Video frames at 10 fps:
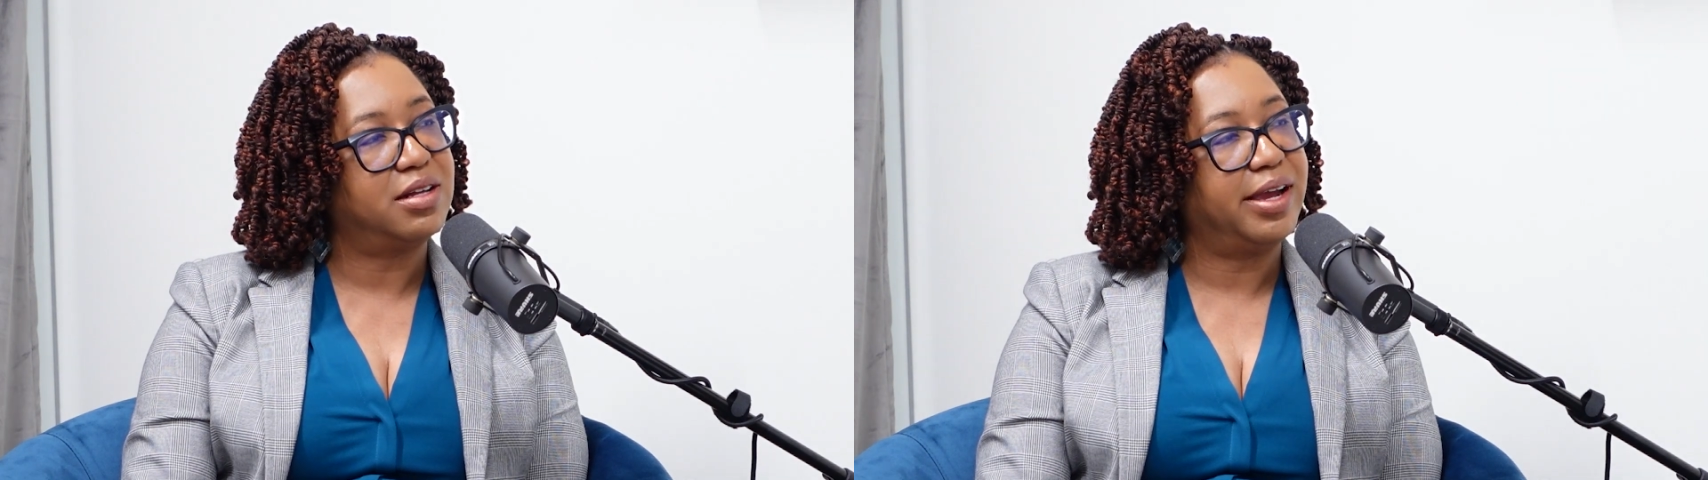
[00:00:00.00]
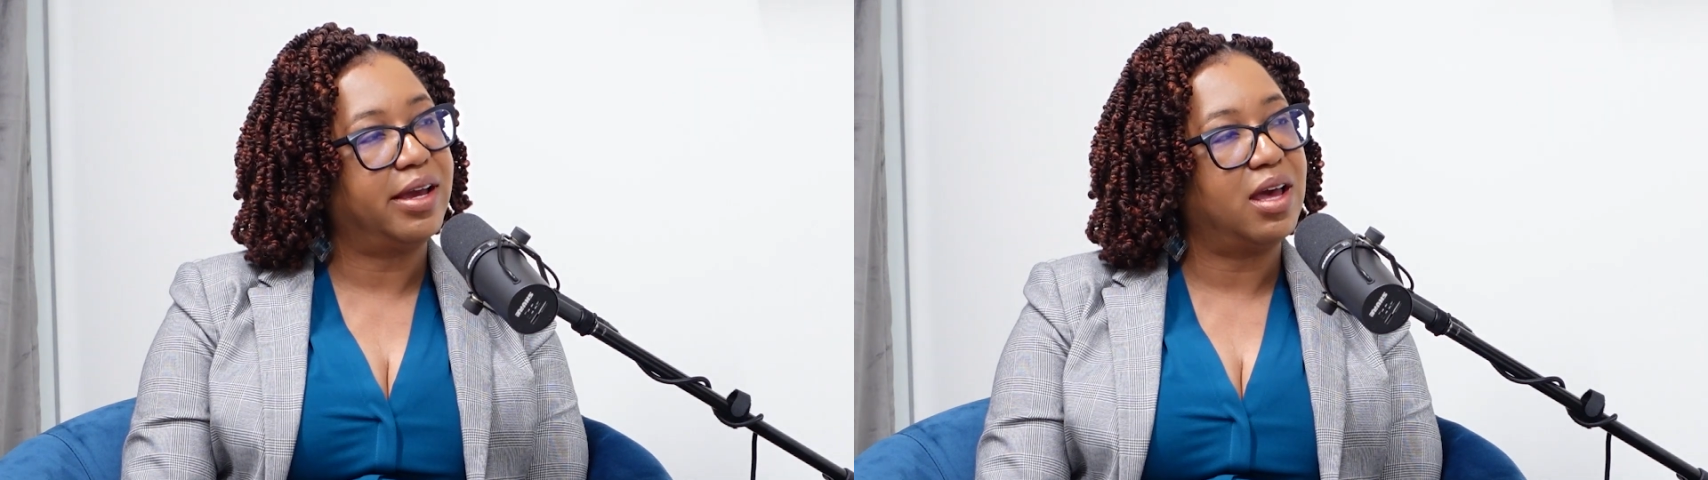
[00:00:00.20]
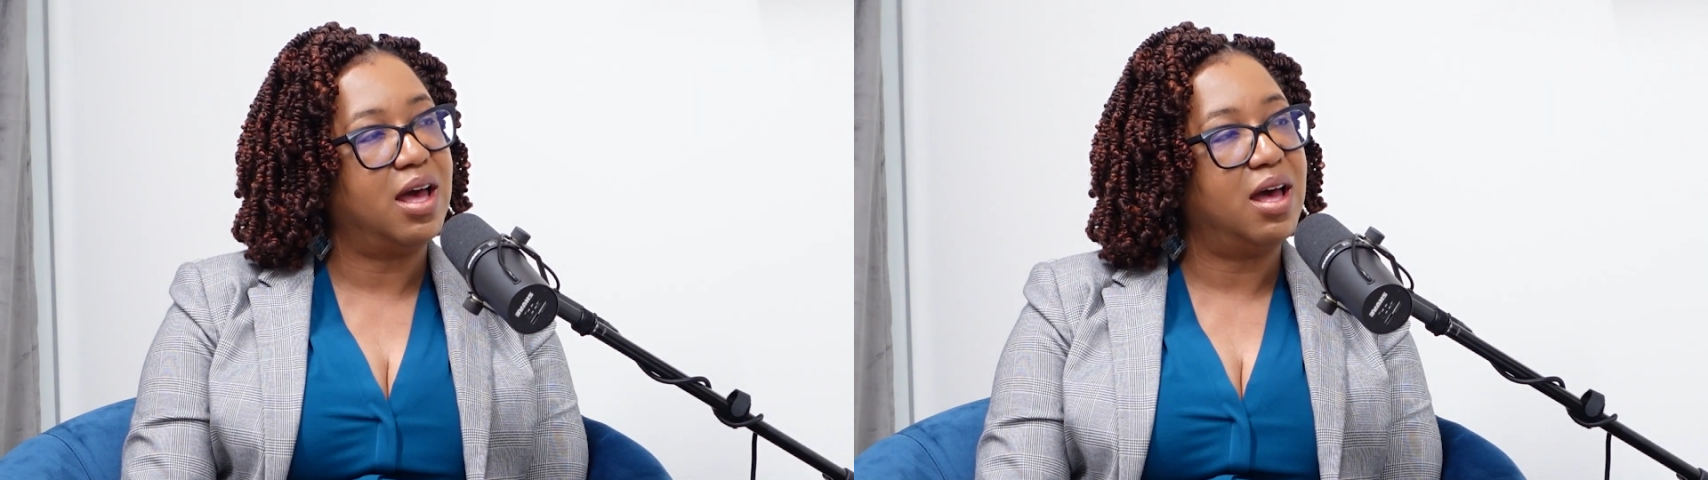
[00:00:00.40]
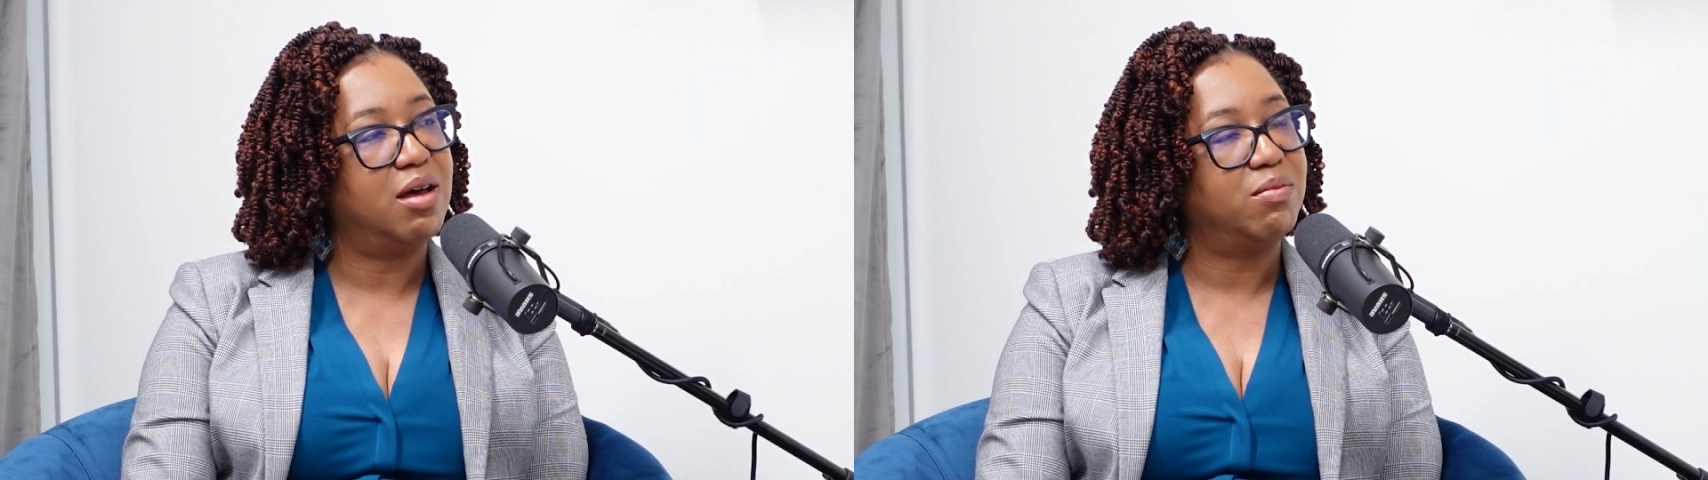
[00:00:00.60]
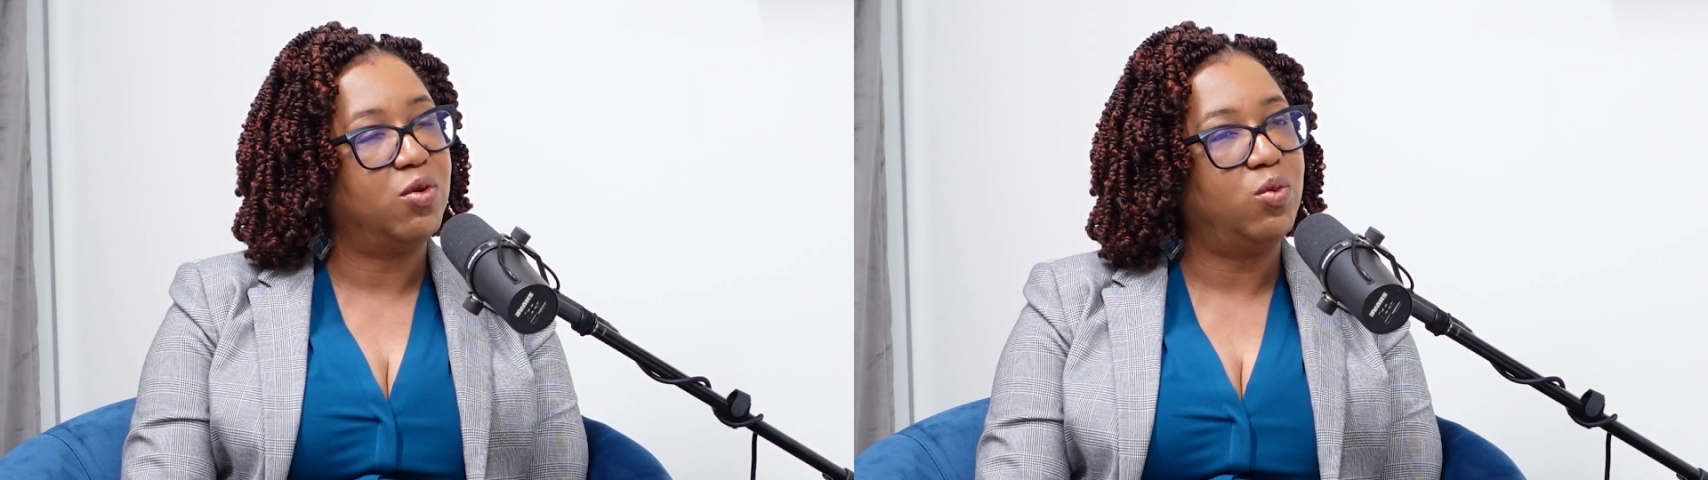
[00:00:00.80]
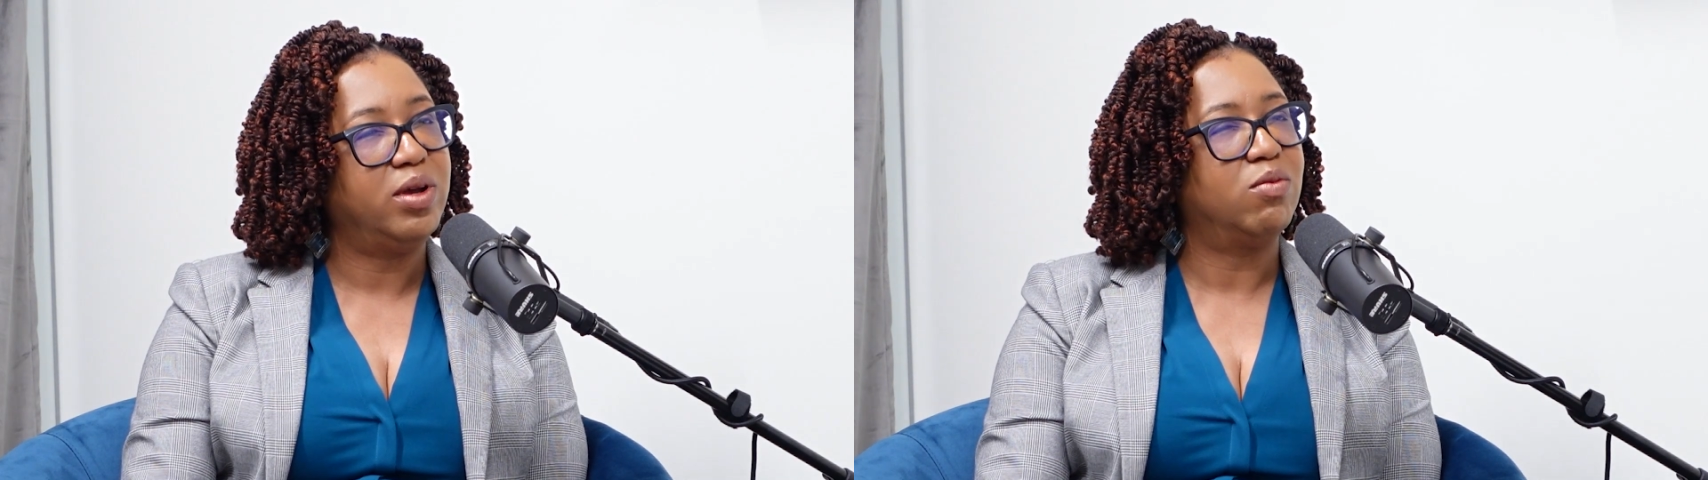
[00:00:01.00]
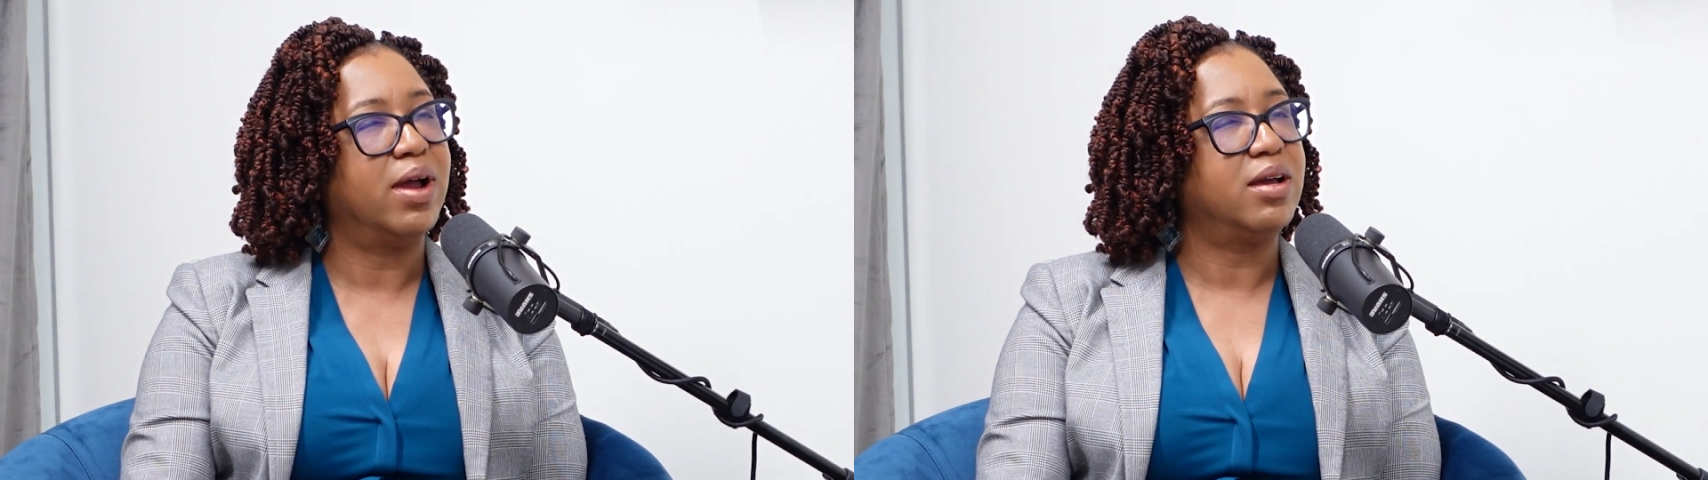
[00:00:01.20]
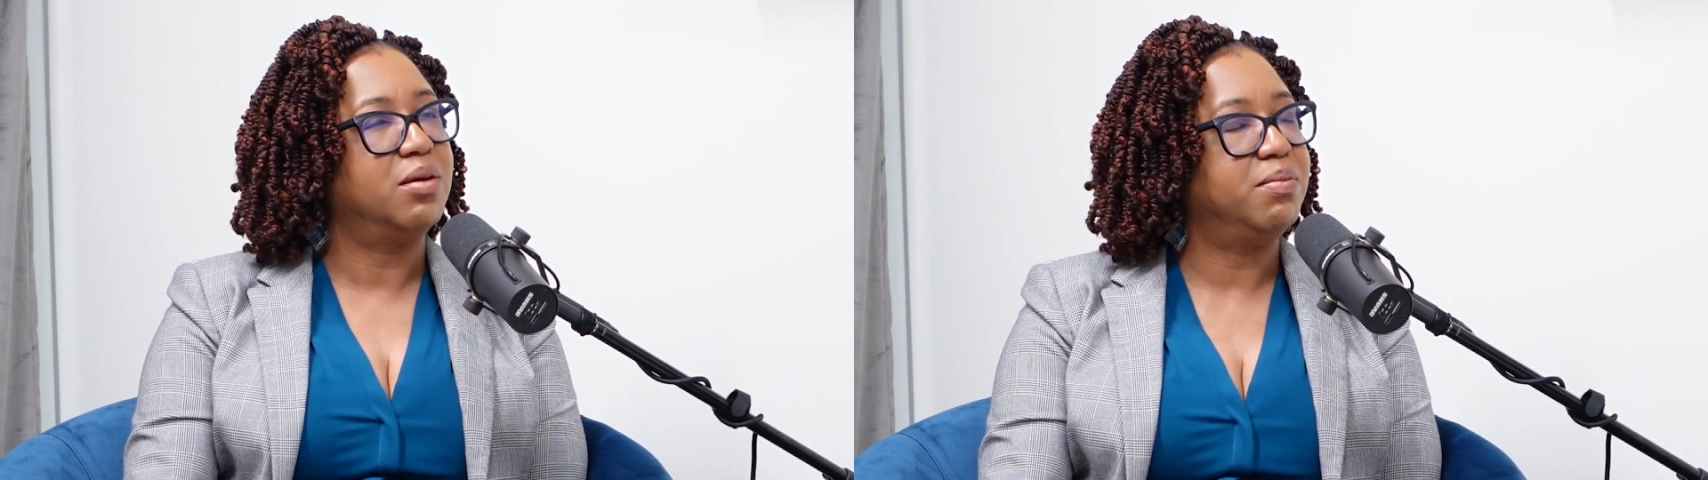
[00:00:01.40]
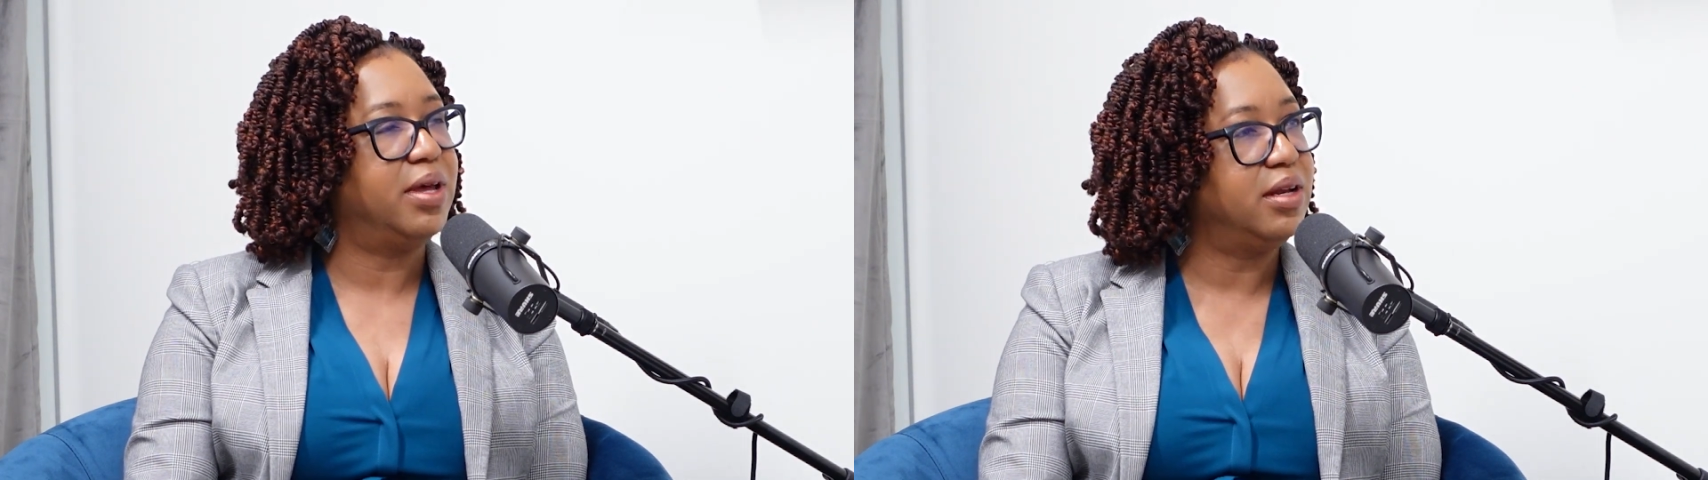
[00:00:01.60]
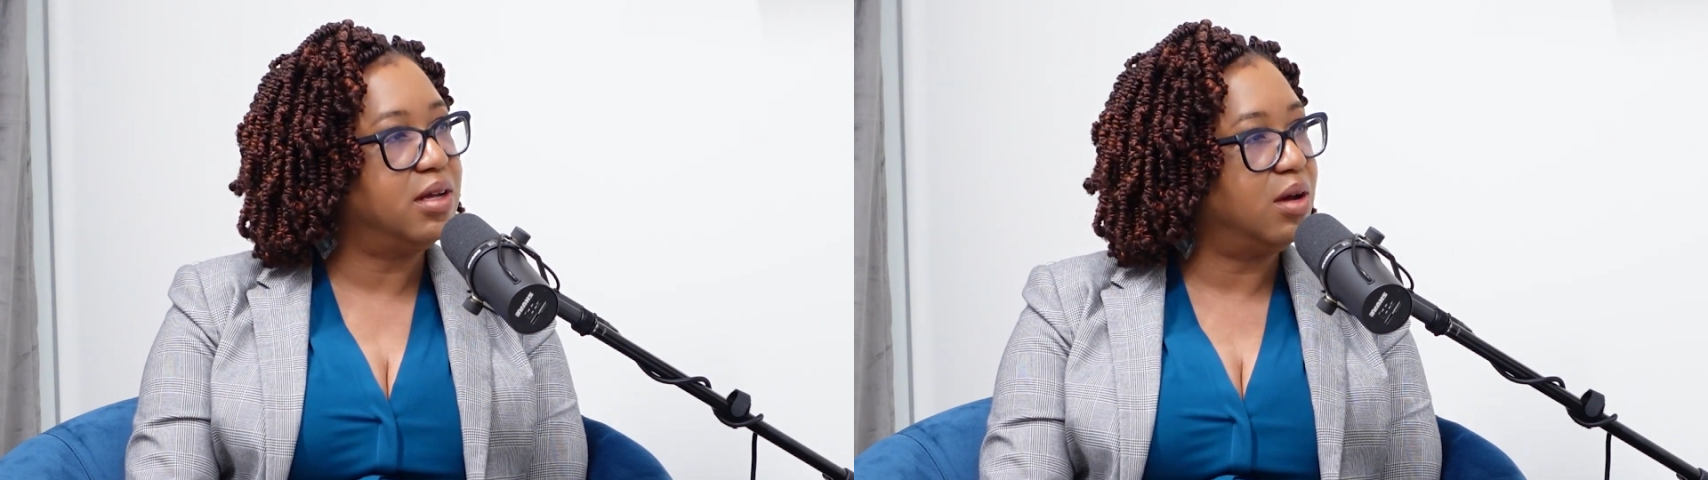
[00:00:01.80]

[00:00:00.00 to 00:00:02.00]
like we recommend